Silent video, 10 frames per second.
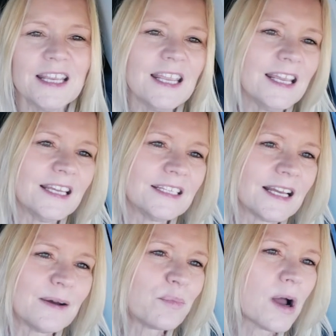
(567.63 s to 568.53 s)
and
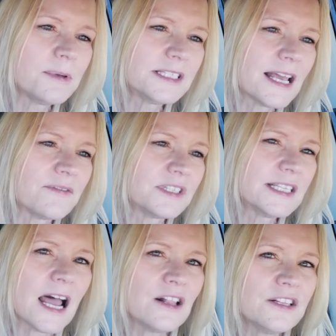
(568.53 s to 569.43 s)
uh, probably just have a
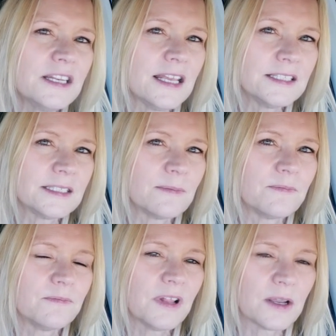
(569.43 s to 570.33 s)
salad and
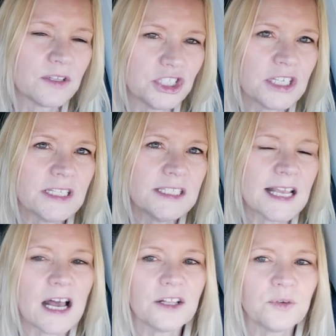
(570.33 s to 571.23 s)
some like a chicken
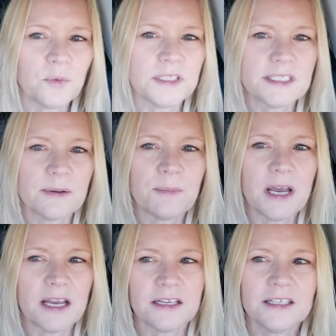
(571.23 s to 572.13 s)
salad with some
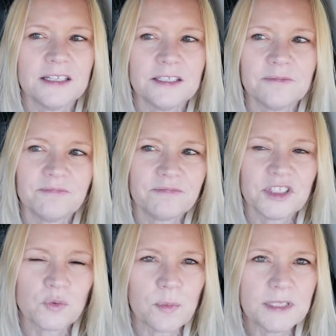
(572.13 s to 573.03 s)
uh,
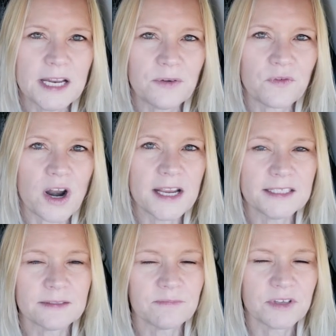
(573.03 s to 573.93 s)
sweet potato
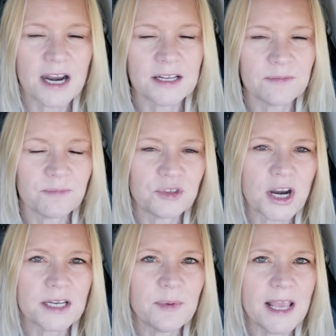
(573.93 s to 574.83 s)
fries kind of
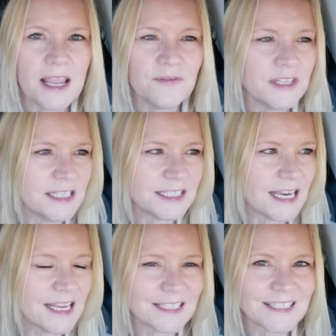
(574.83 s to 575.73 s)
trying to behave these
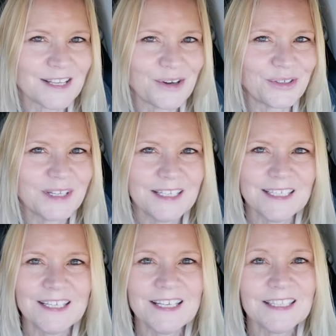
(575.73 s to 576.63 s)
days so
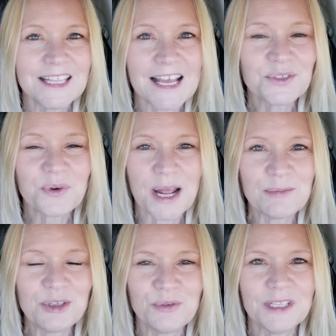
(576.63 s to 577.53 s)
that's what
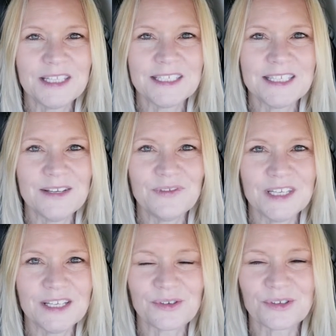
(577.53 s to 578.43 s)
I'm doing this
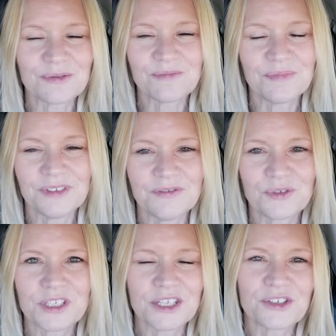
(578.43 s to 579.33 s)
evening or
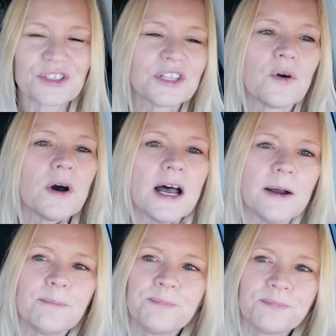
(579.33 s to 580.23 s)
for dinner so
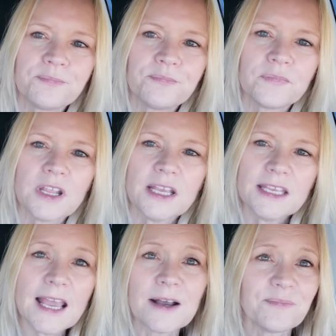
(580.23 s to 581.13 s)
um,
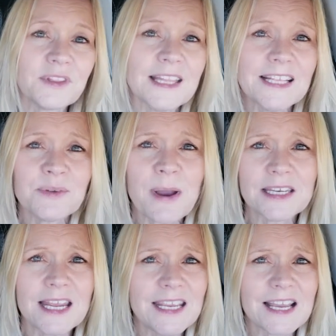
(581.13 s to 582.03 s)
yeah that's my
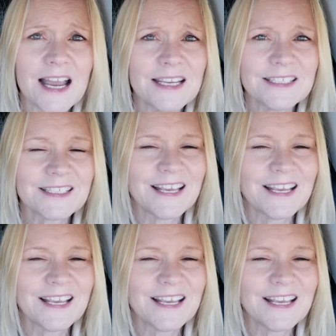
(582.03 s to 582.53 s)
day, guys.